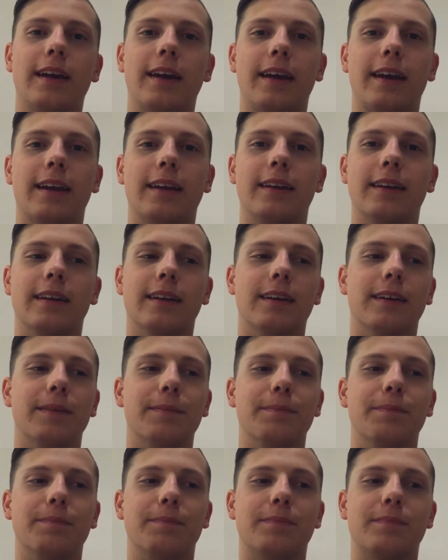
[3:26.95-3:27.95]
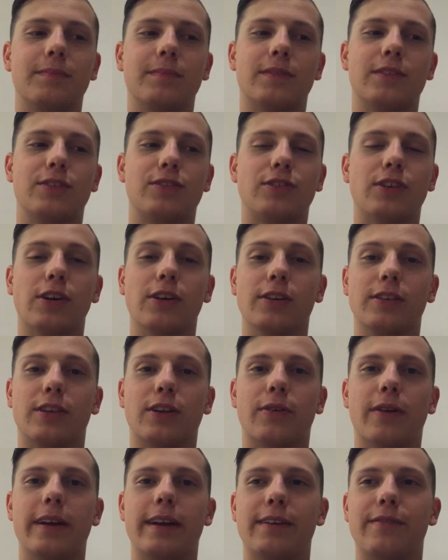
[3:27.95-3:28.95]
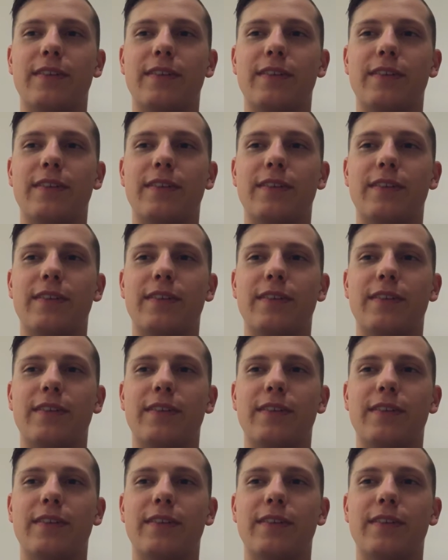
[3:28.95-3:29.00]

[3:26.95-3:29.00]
and um, start the great